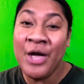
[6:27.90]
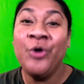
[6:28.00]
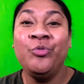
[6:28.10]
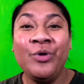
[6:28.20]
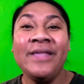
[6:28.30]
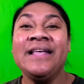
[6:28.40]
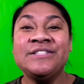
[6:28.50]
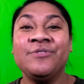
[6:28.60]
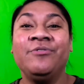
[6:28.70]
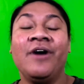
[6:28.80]
We need
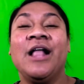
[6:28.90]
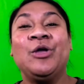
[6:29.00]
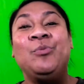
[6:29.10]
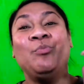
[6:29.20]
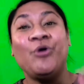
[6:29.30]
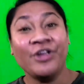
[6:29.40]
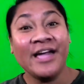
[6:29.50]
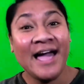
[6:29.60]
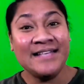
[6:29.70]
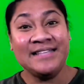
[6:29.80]
to follow
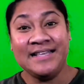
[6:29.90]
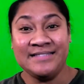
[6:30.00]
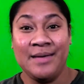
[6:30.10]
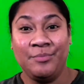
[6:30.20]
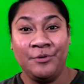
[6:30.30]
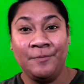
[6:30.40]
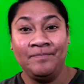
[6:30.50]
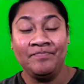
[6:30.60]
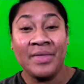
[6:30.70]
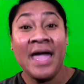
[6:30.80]
Mordecai's example.
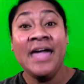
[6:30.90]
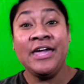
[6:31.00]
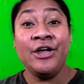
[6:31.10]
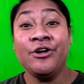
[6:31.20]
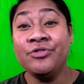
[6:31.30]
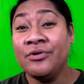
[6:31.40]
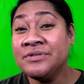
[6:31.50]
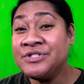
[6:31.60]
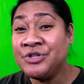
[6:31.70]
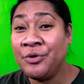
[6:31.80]
He heard
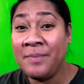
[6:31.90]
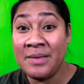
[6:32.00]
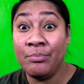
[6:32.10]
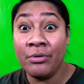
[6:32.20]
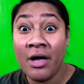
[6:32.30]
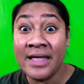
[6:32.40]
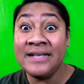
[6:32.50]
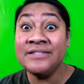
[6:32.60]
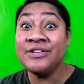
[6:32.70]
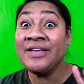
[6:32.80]
those two men
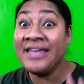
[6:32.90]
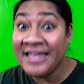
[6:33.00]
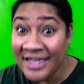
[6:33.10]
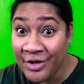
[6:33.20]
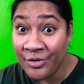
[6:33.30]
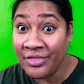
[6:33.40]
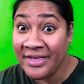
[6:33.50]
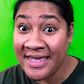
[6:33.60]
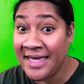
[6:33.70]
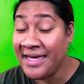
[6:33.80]
plotting to kill the
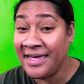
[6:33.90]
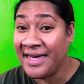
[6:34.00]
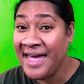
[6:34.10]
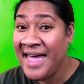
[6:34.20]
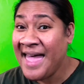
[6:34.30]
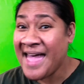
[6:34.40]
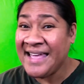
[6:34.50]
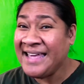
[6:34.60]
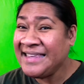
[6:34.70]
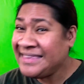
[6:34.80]
king, and
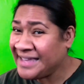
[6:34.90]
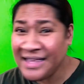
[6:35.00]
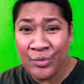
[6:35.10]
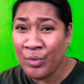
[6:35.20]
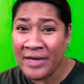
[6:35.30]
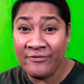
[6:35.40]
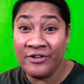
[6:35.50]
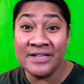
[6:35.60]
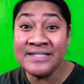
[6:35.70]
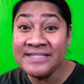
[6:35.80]
he didn't wait for
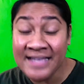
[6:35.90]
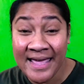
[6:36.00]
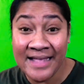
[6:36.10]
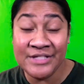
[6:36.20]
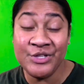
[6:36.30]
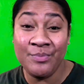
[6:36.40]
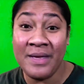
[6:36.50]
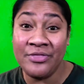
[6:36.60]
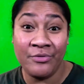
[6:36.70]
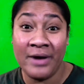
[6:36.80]
a second to
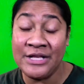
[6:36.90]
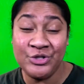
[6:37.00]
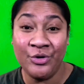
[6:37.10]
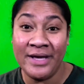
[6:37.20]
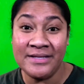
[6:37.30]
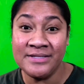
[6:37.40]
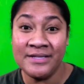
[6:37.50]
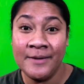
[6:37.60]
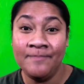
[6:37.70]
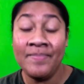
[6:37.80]
make the right choice.
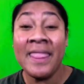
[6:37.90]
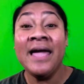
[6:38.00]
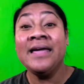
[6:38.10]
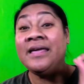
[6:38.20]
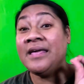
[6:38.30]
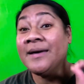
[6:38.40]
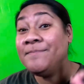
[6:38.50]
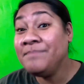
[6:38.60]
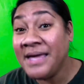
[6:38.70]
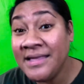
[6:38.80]
He
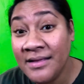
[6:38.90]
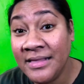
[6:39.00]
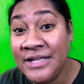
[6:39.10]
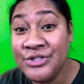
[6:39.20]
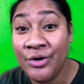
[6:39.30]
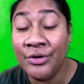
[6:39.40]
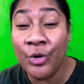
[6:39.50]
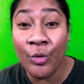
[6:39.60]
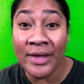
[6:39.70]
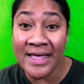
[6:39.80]
immediately told
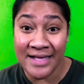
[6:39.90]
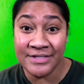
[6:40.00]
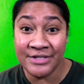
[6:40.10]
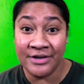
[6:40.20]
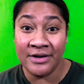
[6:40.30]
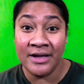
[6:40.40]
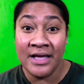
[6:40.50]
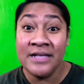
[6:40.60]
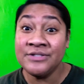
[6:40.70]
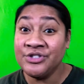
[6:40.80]
Queen Esther
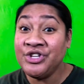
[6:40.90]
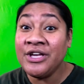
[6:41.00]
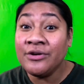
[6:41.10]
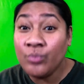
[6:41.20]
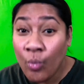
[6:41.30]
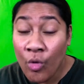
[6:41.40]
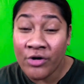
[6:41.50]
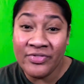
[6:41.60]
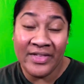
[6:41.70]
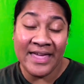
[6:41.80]
so she could
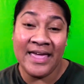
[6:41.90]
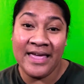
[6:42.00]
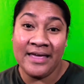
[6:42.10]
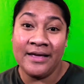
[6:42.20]
warn the king.